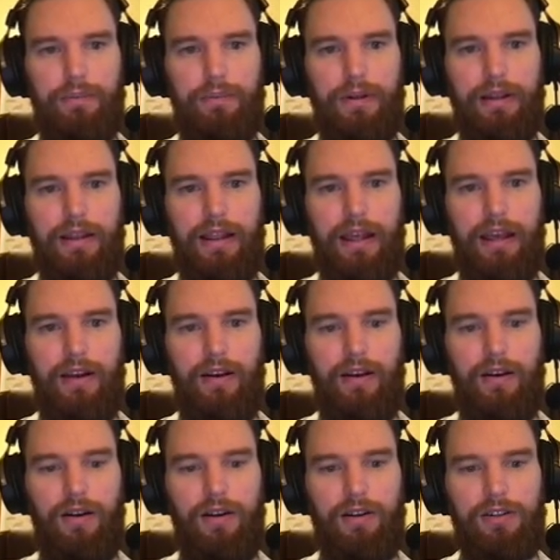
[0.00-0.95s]
but they
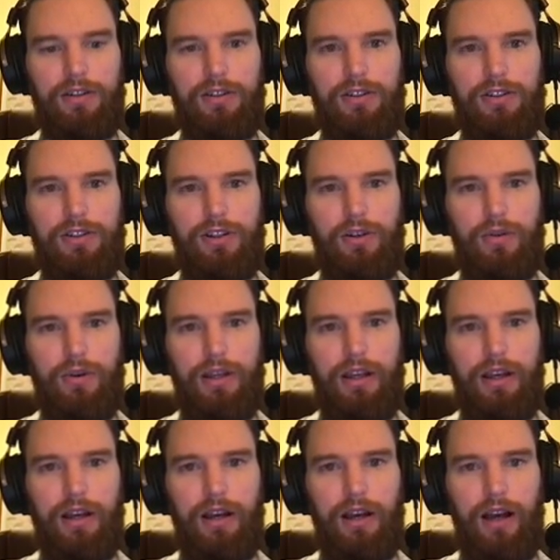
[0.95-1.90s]
aren't showing